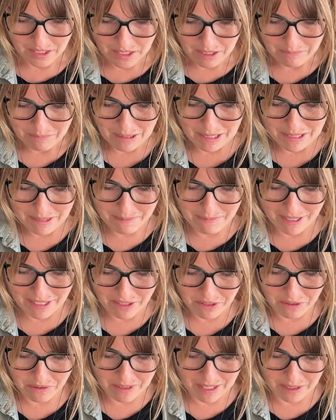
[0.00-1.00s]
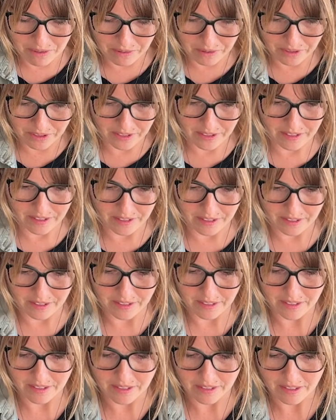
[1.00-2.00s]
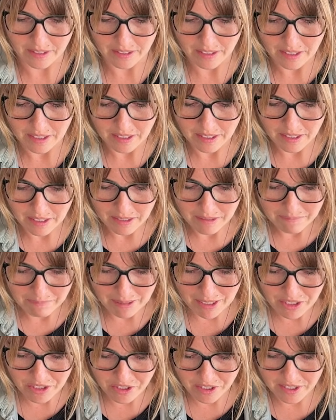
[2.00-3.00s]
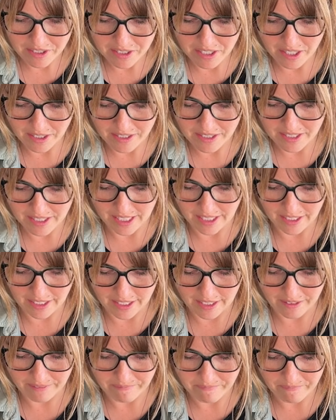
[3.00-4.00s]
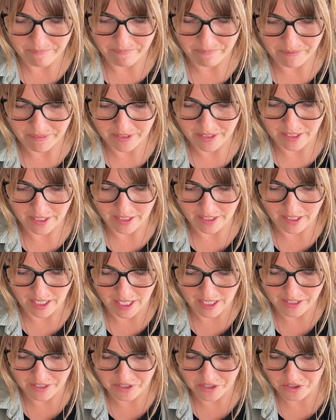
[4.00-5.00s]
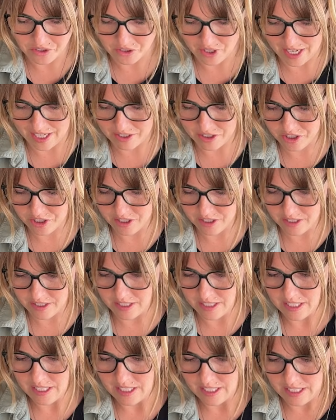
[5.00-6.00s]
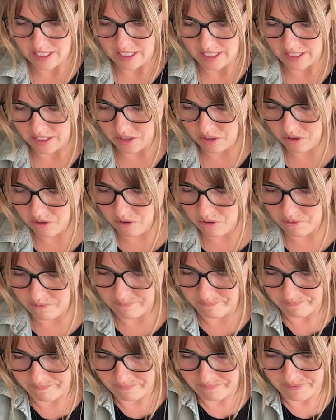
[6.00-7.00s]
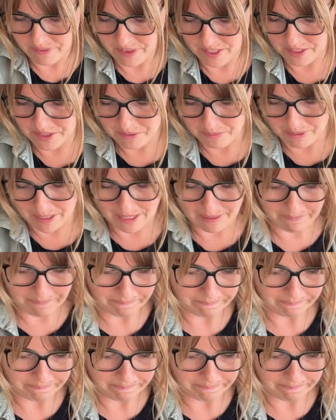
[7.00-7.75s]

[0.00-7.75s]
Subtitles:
press my dough out, make sure it's not sticking, and kind of stretch and go this way,